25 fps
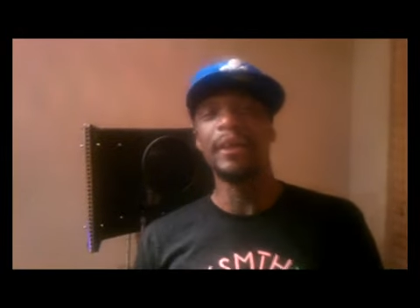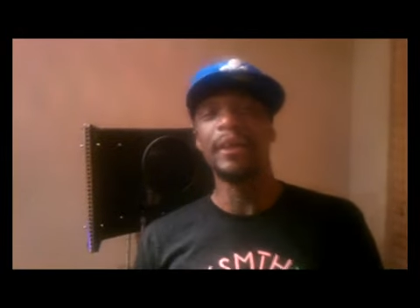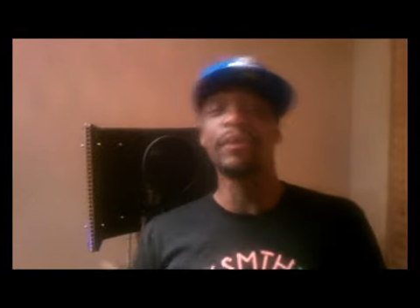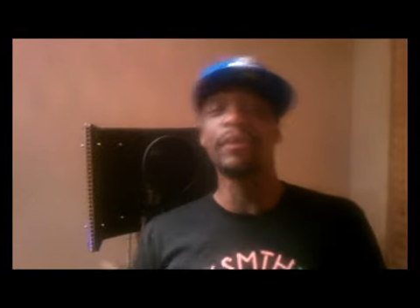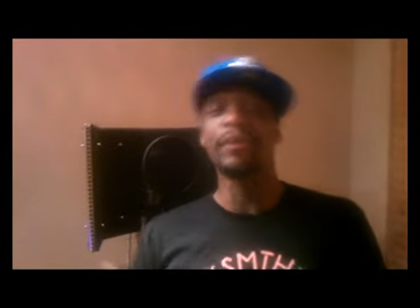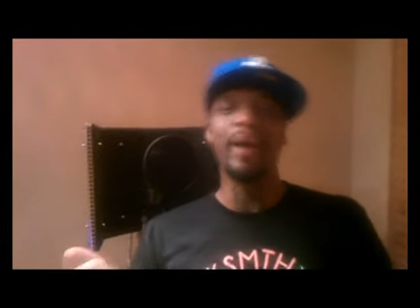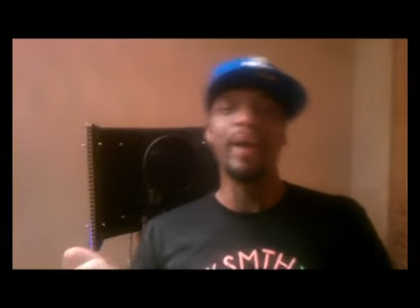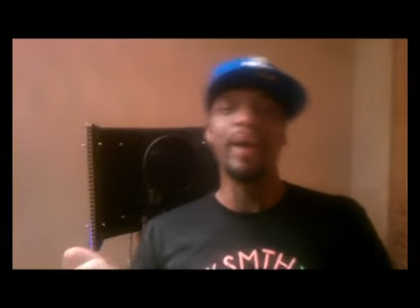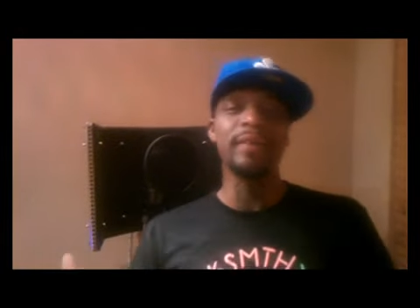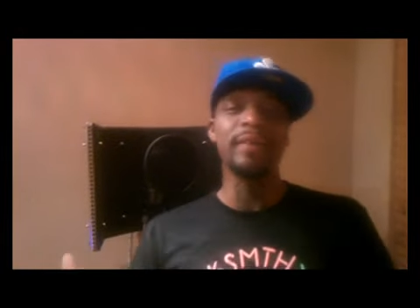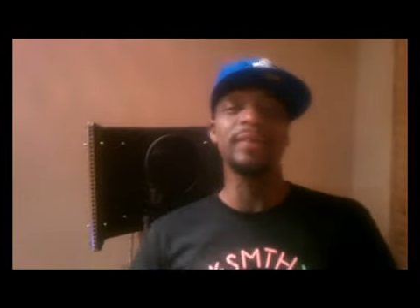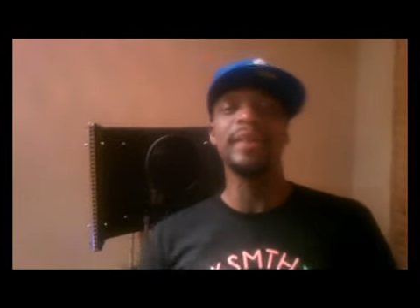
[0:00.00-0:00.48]

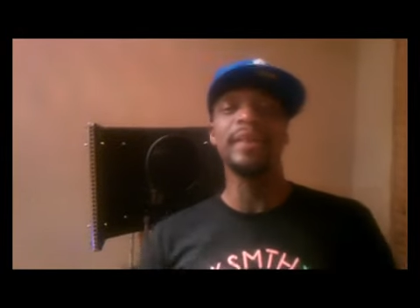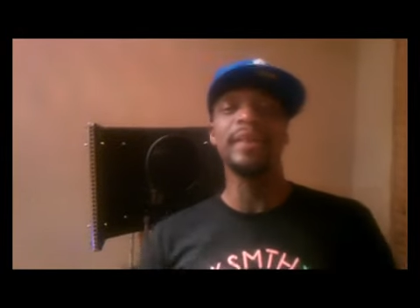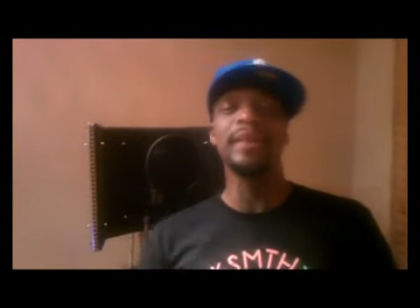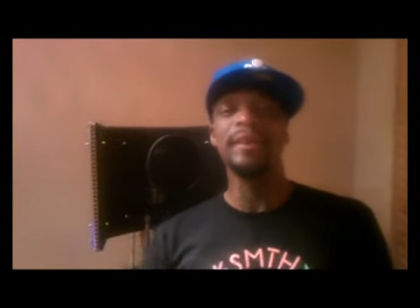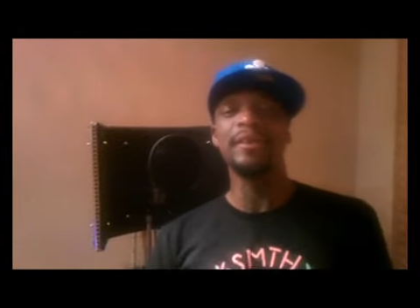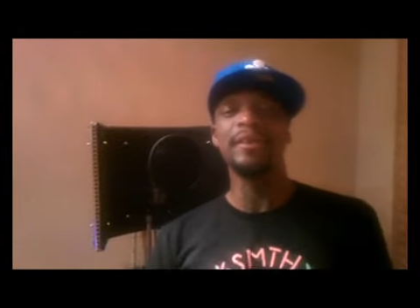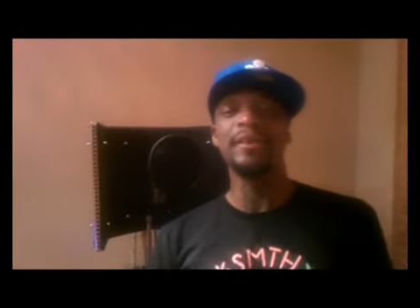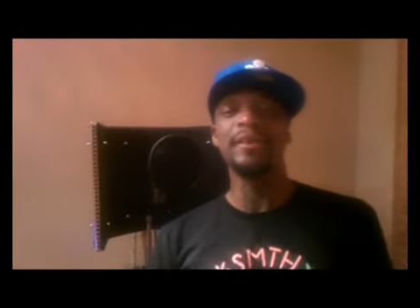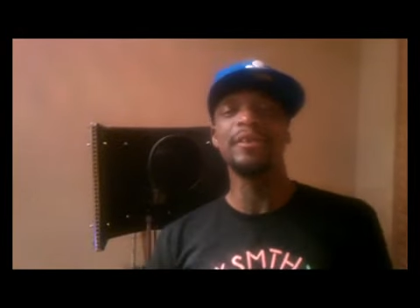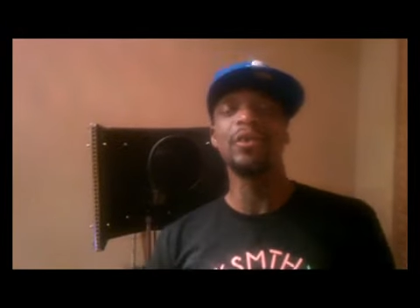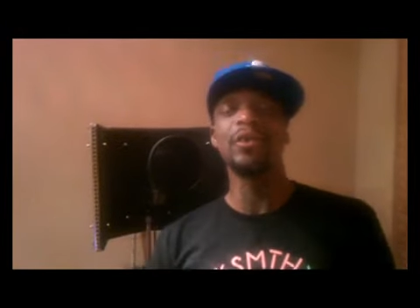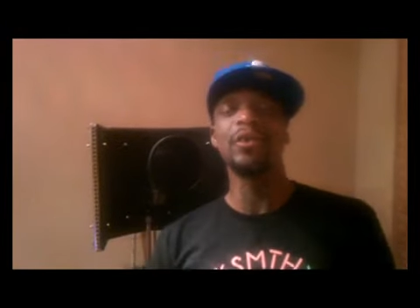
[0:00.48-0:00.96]

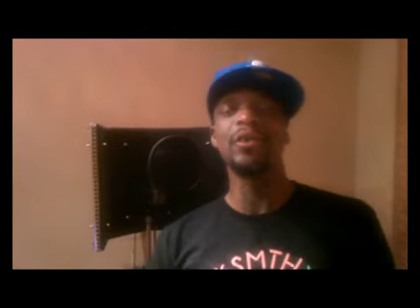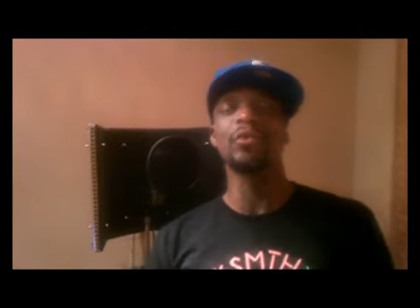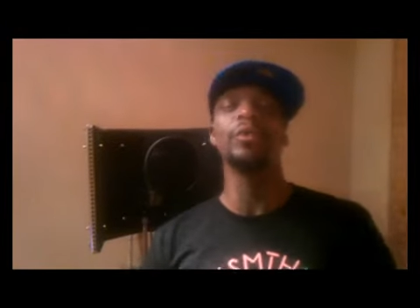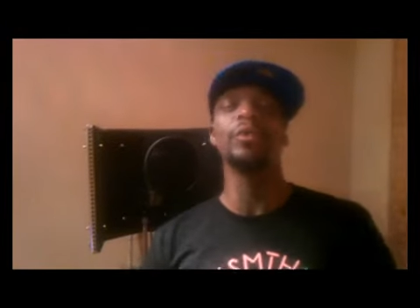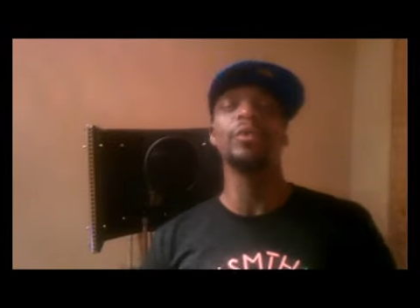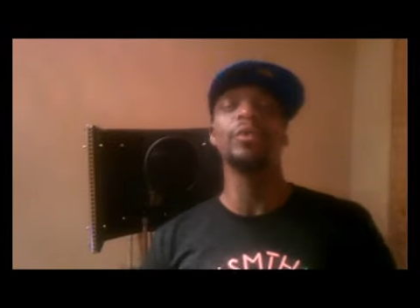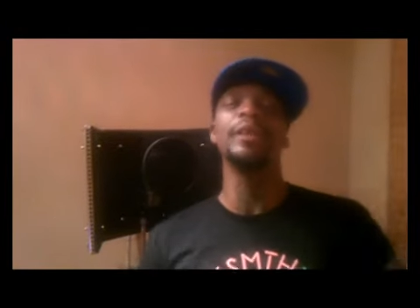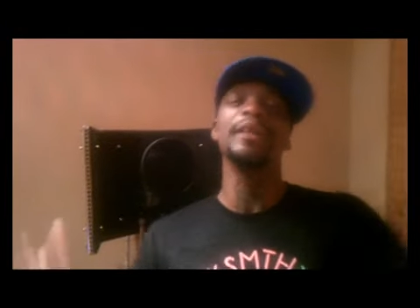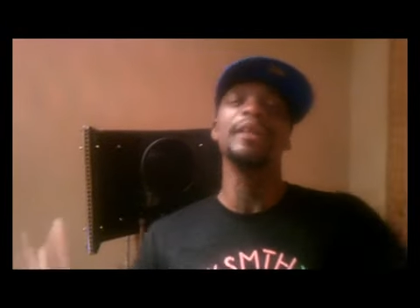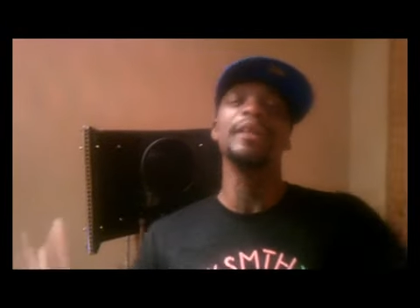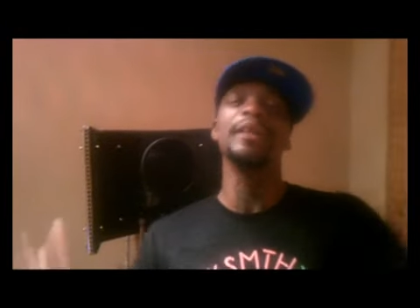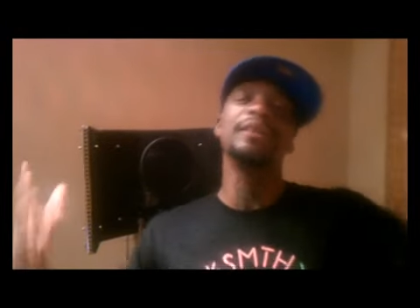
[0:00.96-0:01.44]
Congratulations on the
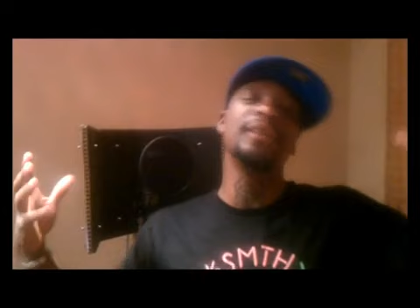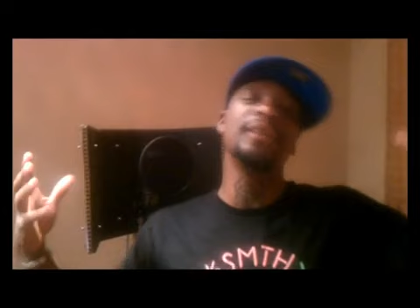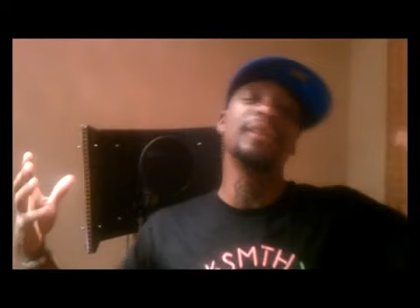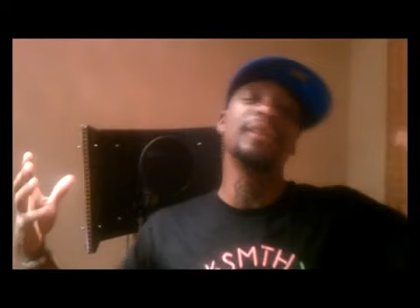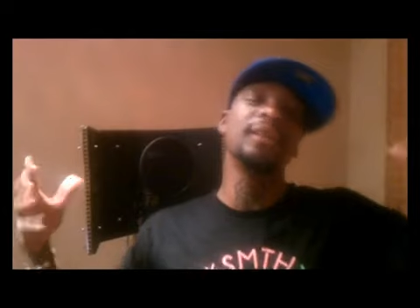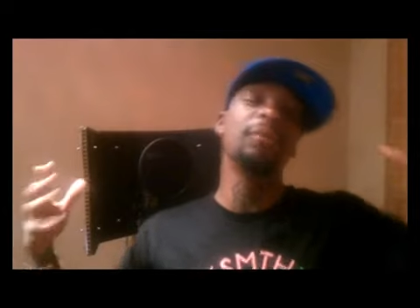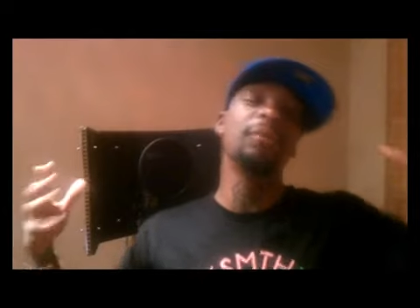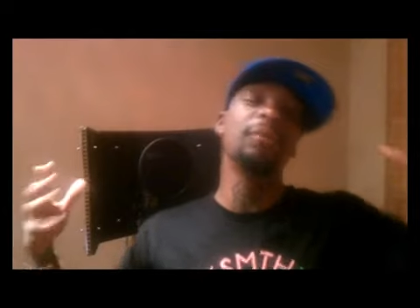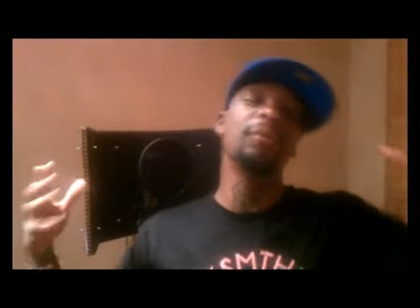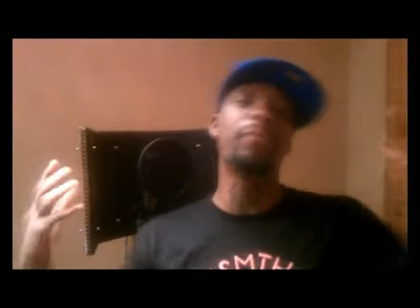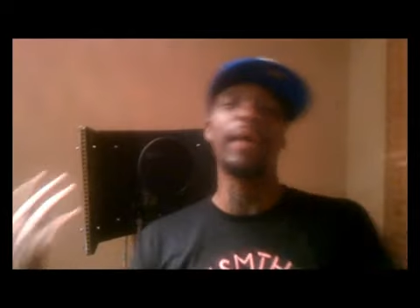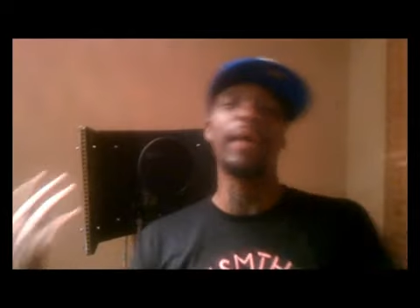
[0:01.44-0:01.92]
release
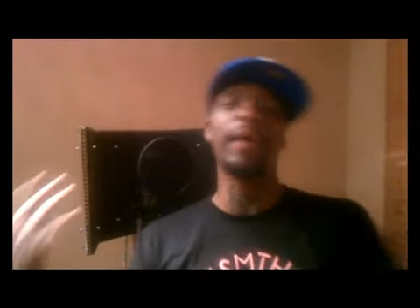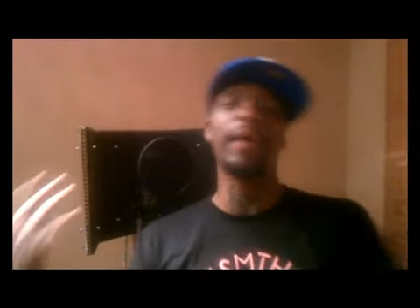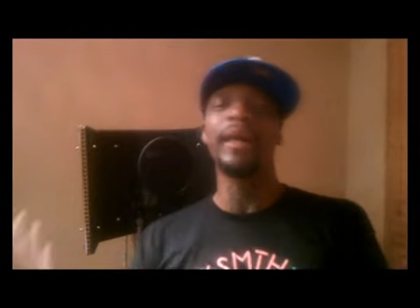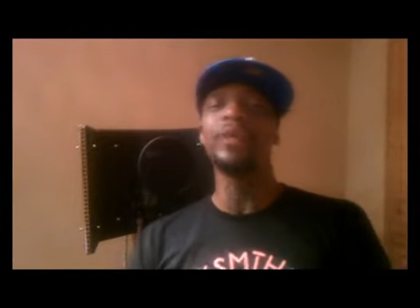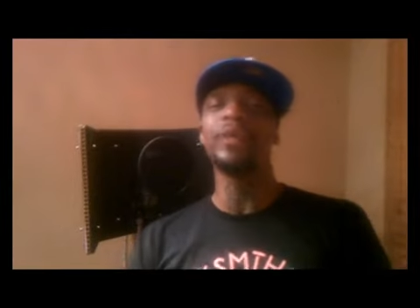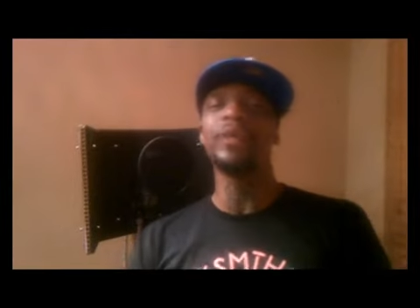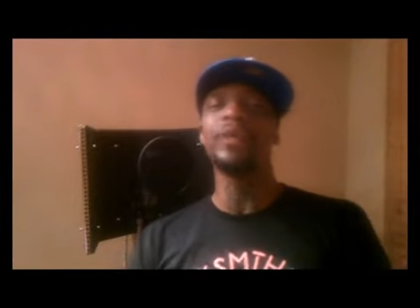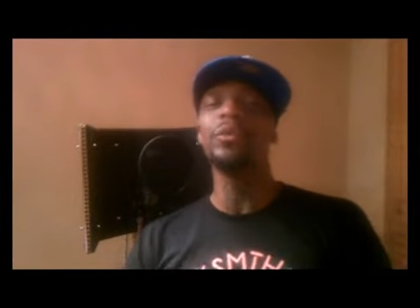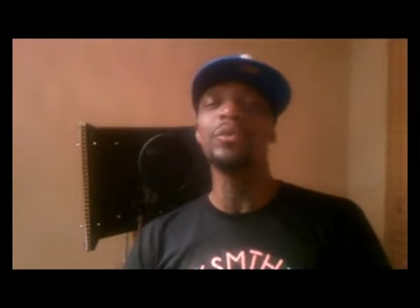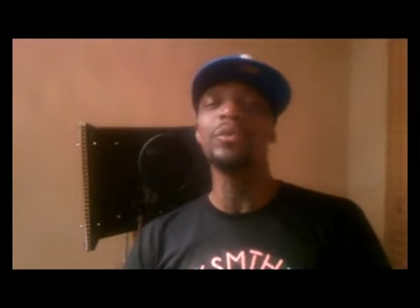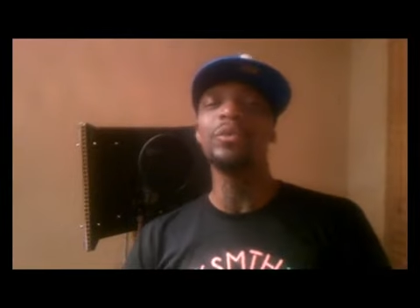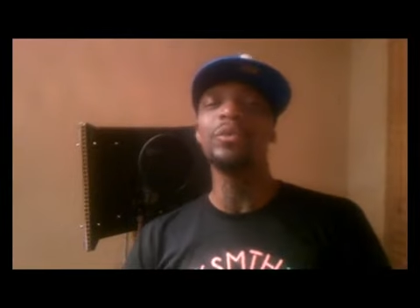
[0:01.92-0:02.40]
of your
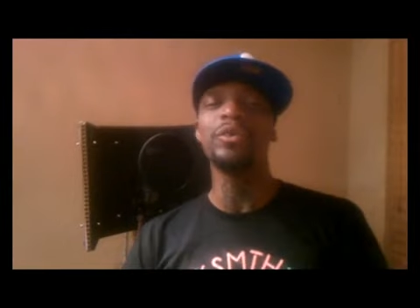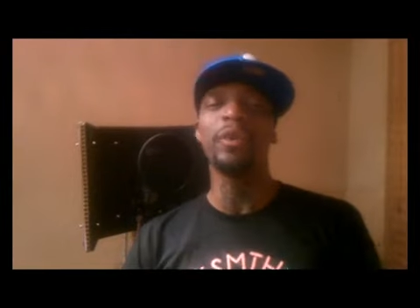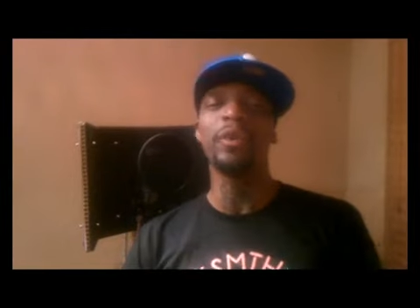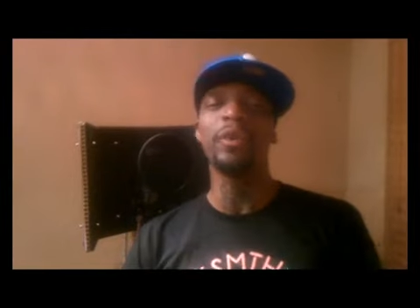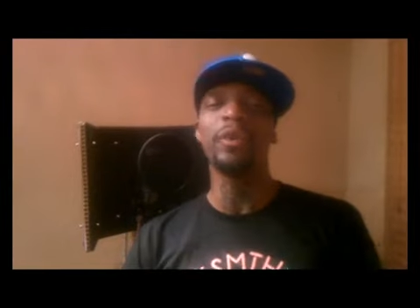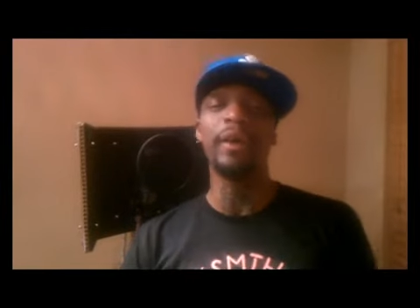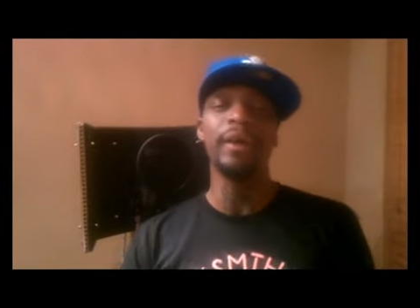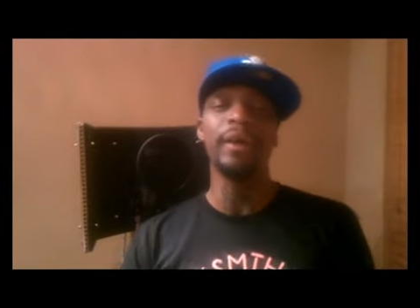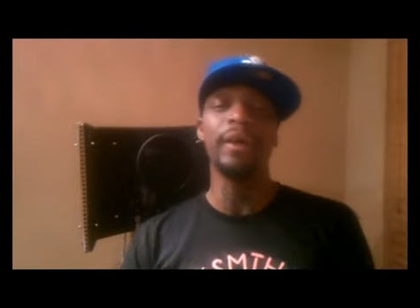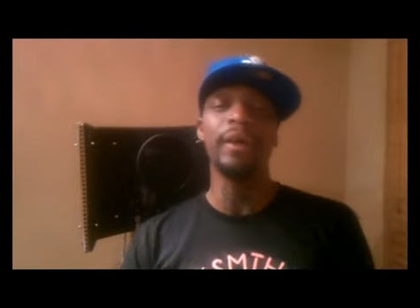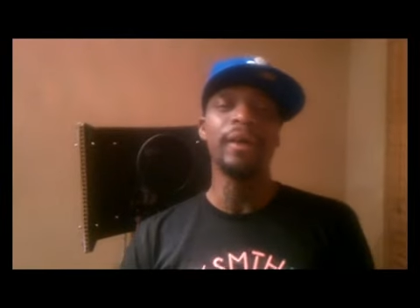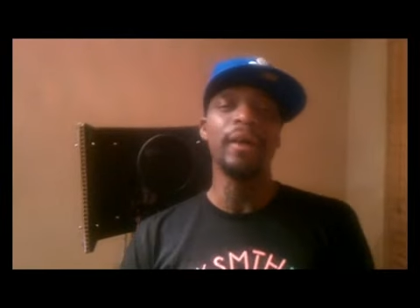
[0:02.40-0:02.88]
brand new
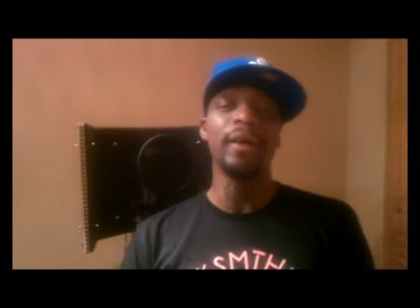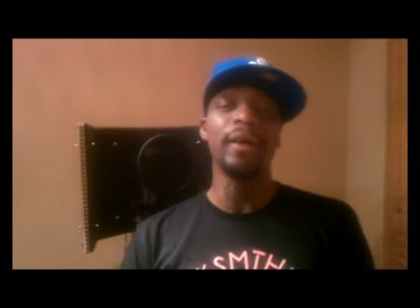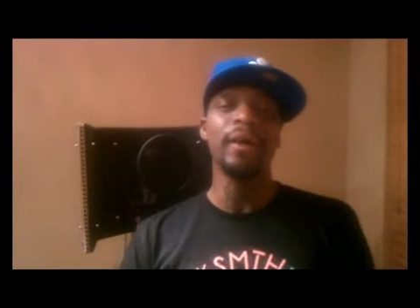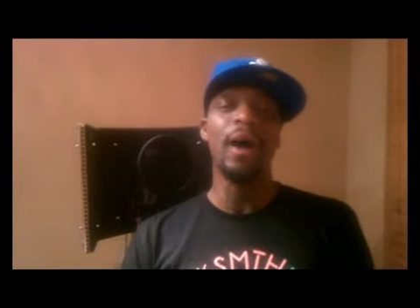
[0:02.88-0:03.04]
joint.